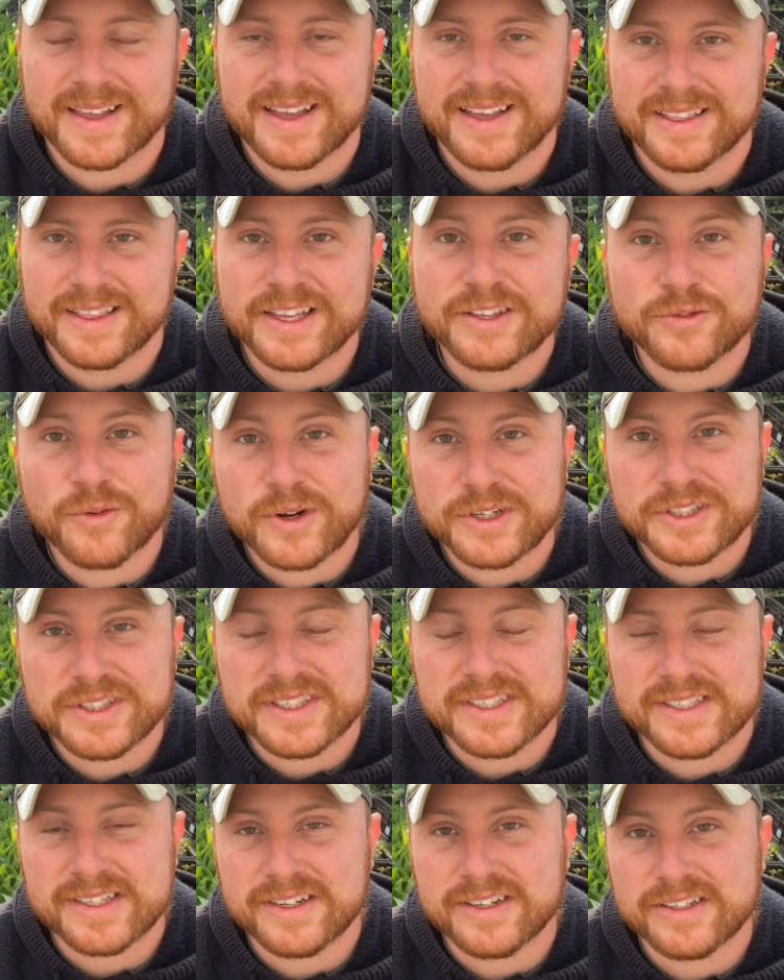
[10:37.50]
Thanks for watching the
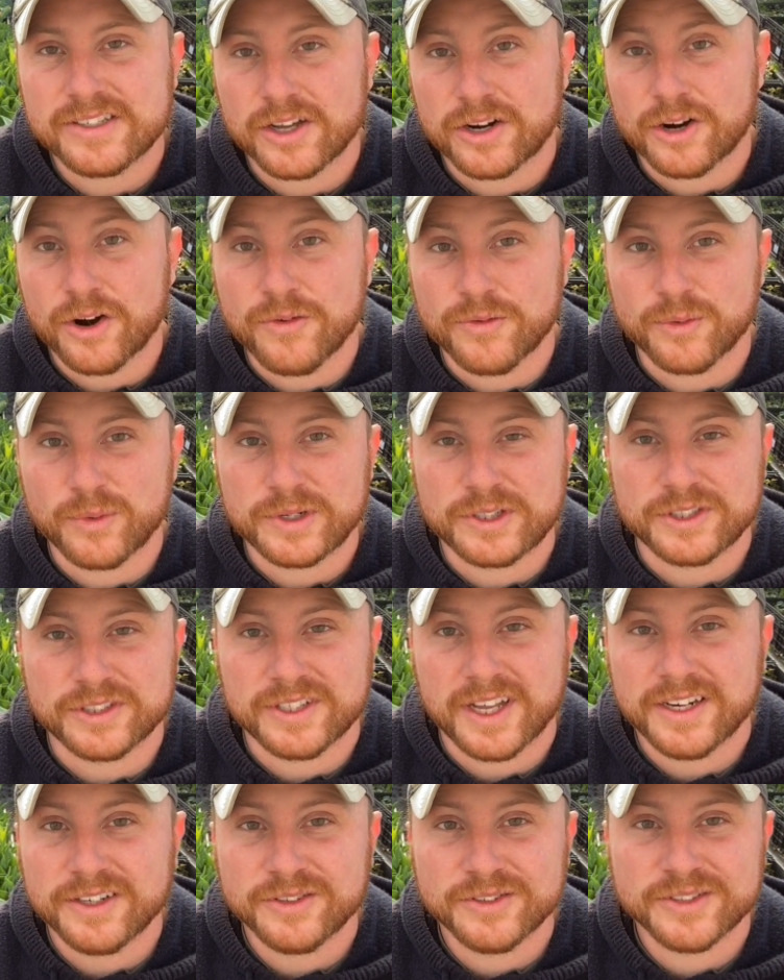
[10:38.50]
series on our overwintered
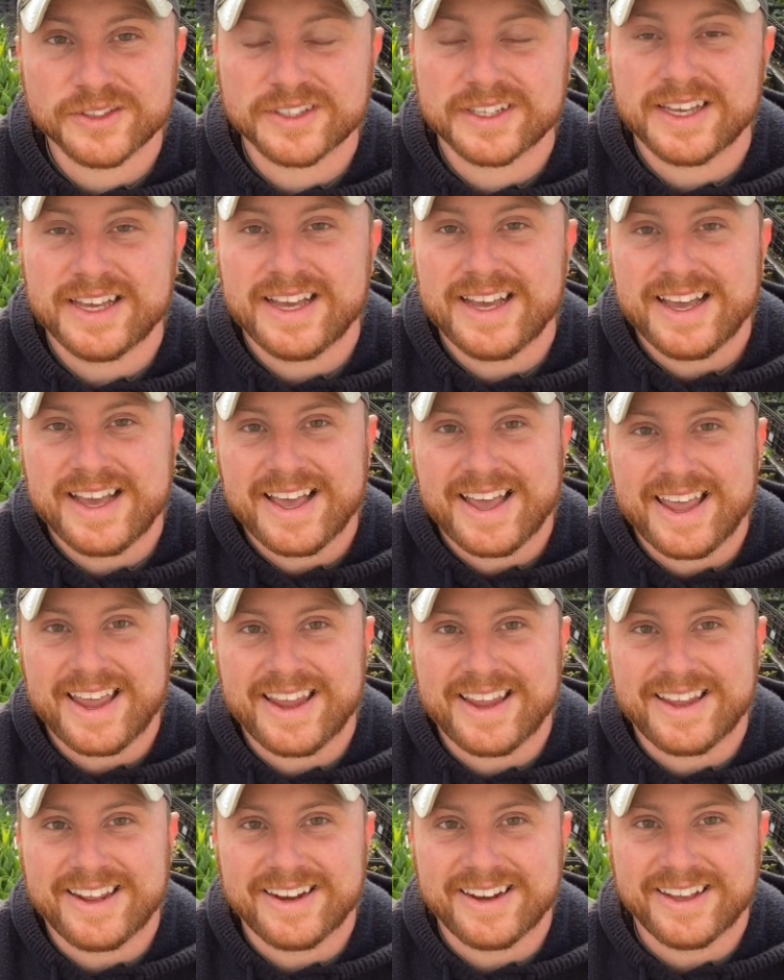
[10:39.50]
tunnels
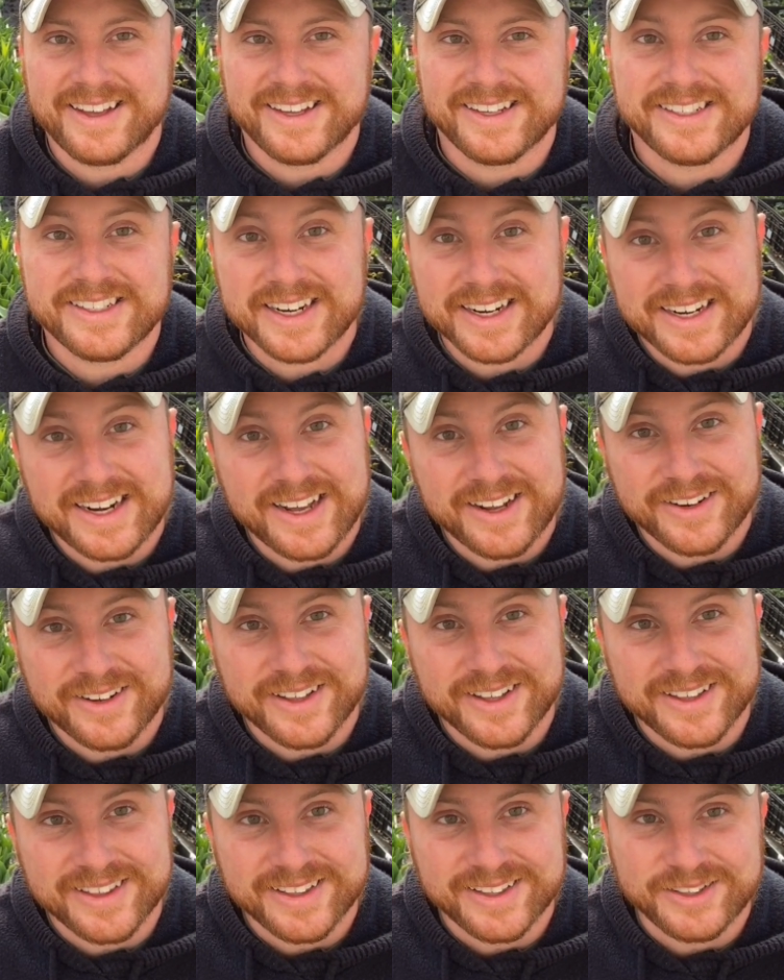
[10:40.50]
and checking out
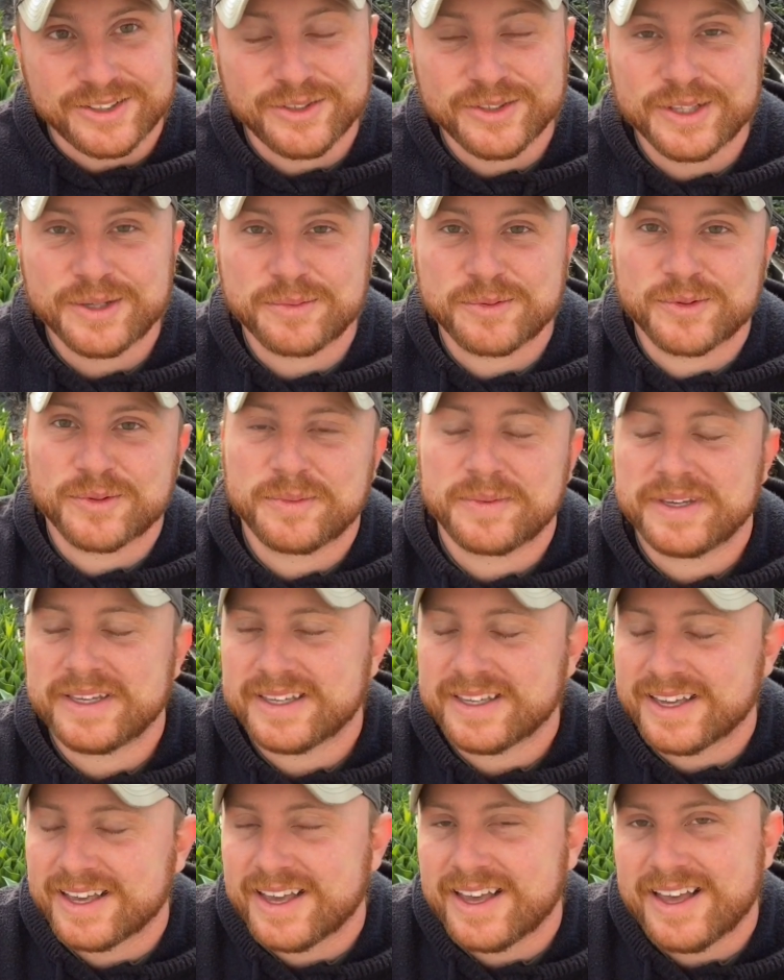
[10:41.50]
the tulips with me.
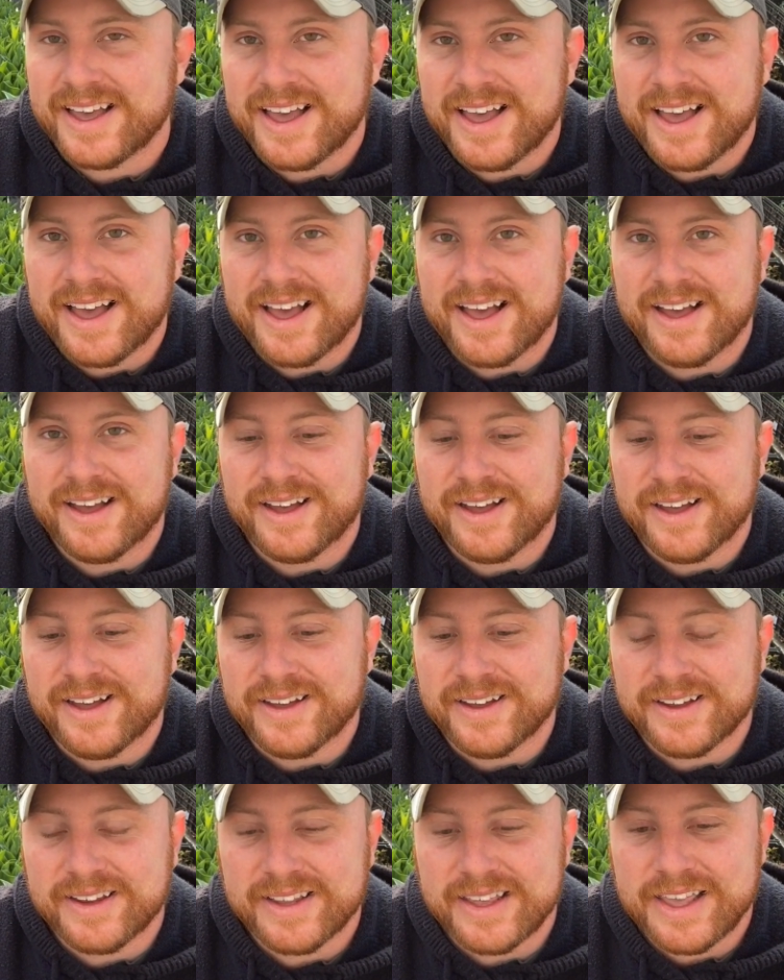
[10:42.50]

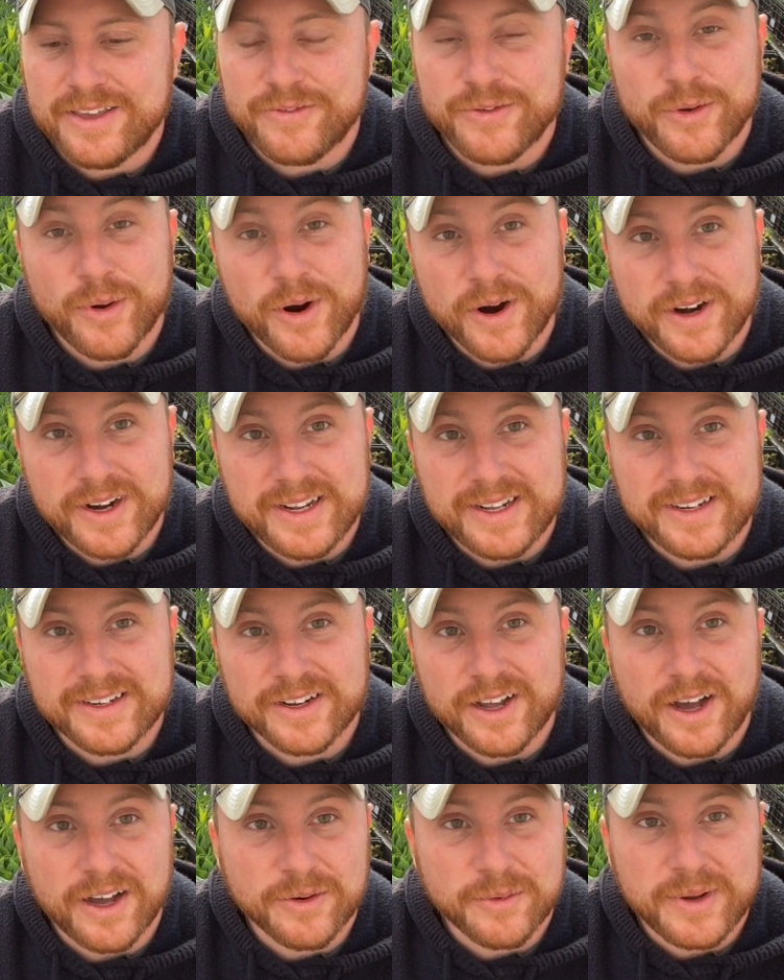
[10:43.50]
If you are in
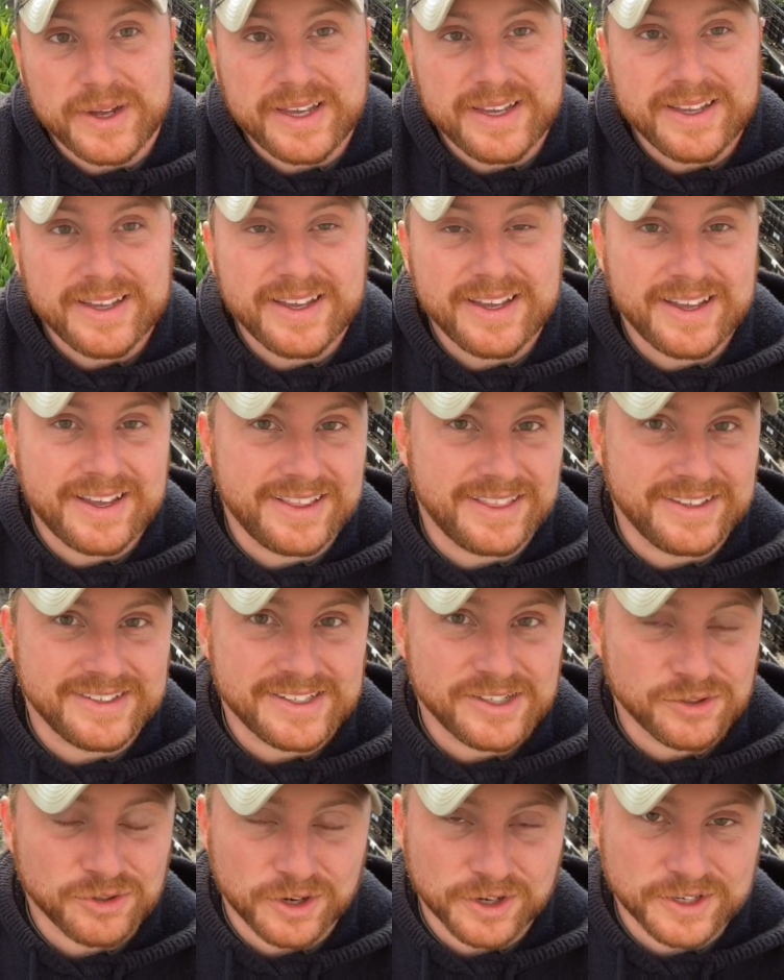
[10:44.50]
Conway and the
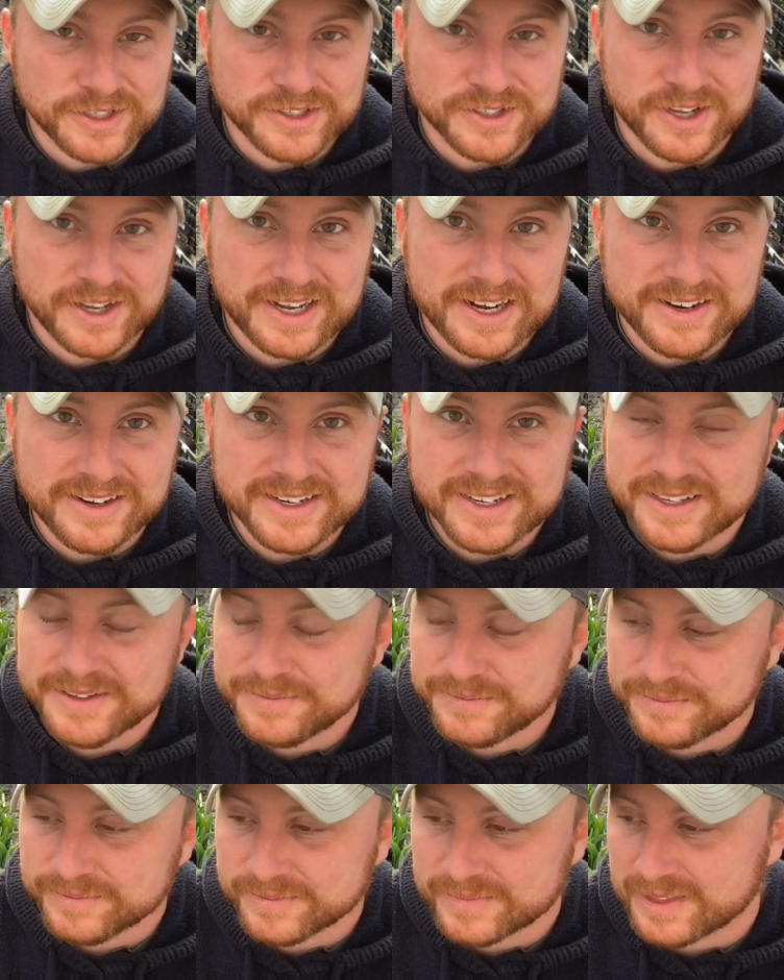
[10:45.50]
Central Arkansas area,
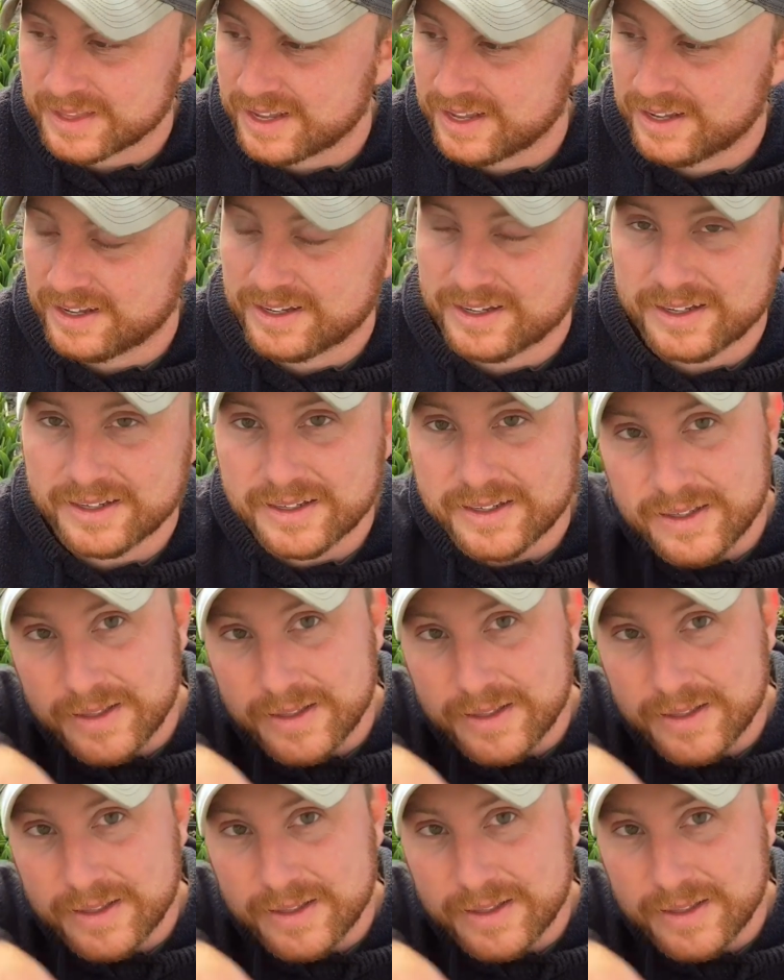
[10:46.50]
for